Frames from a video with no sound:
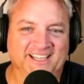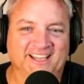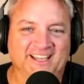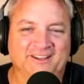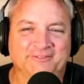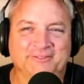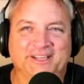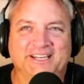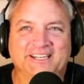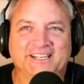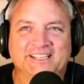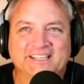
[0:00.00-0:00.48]

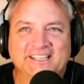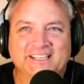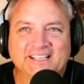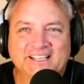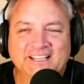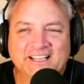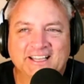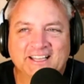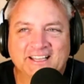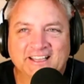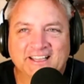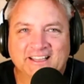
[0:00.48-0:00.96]
I mean,
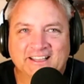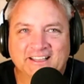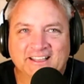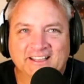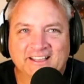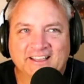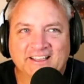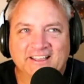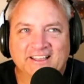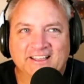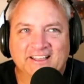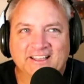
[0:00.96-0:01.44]

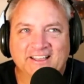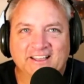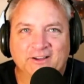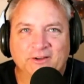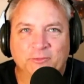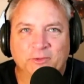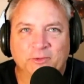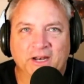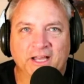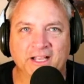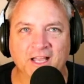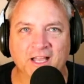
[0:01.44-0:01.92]

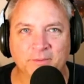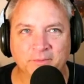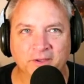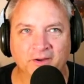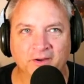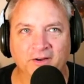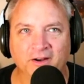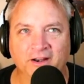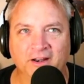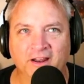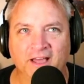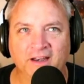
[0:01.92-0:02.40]
when I got
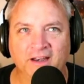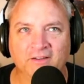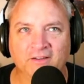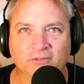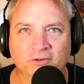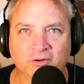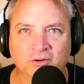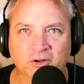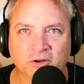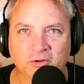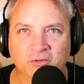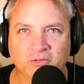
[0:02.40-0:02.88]
married, I
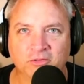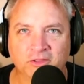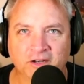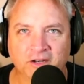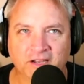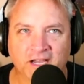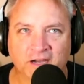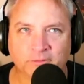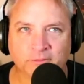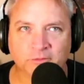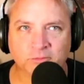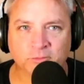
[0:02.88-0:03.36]
never knew
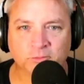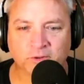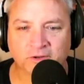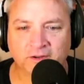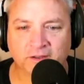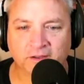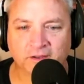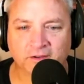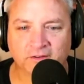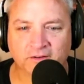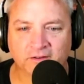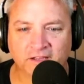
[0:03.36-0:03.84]
that I was one
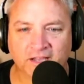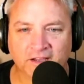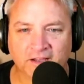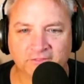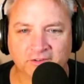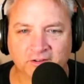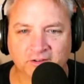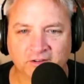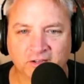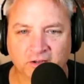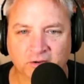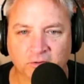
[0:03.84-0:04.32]
day going to have
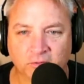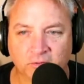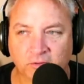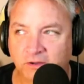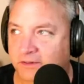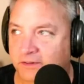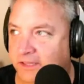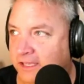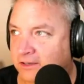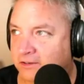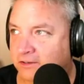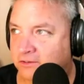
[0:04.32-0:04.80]
to
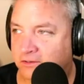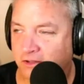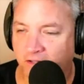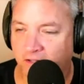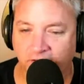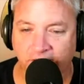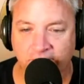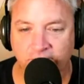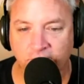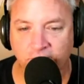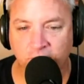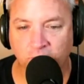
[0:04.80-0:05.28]
know
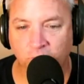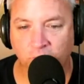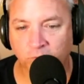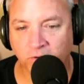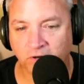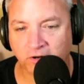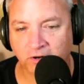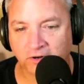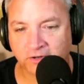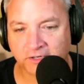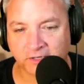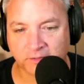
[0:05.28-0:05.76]
electrical
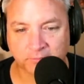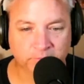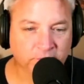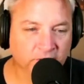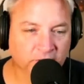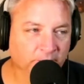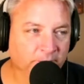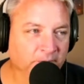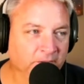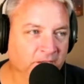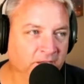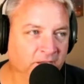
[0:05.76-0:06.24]
work and
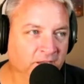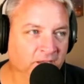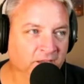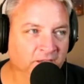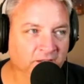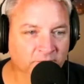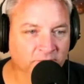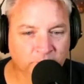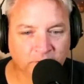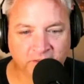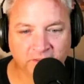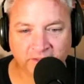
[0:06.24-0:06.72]

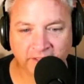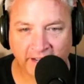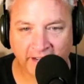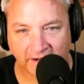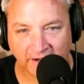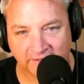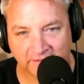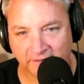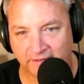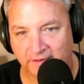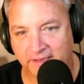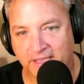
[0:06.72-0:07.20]
plumbing and be the
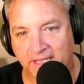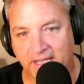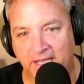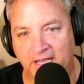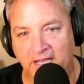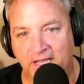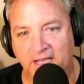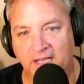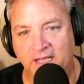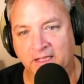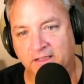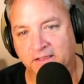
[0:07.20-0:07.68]
IT
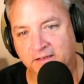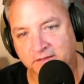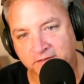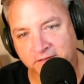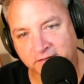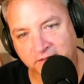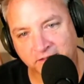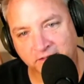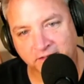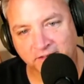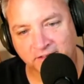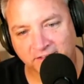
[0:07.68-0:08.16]
guy
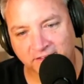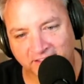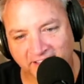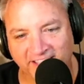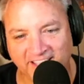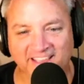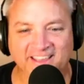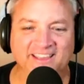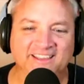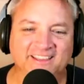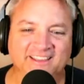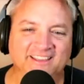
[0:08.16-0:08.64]
and
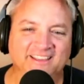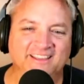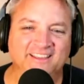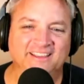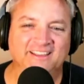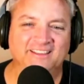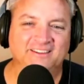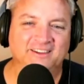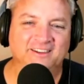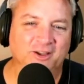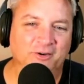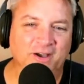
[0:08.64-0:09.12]

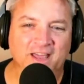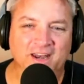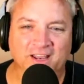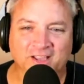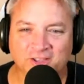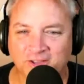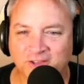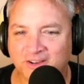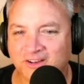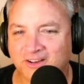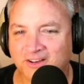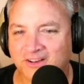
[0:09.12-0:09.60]
know how
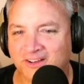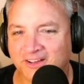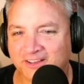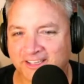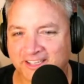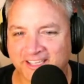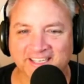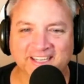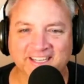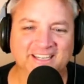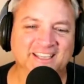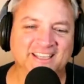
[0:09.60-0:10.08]
to
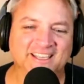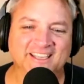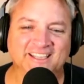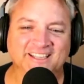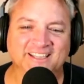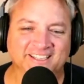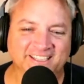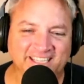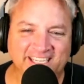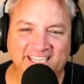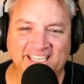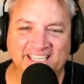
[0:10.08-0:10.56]
cook and
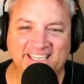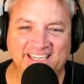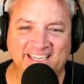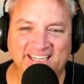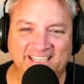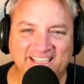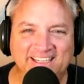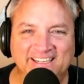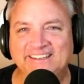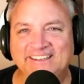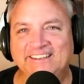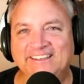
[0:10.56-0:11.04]

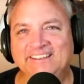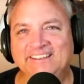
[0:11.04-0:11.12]
clean and,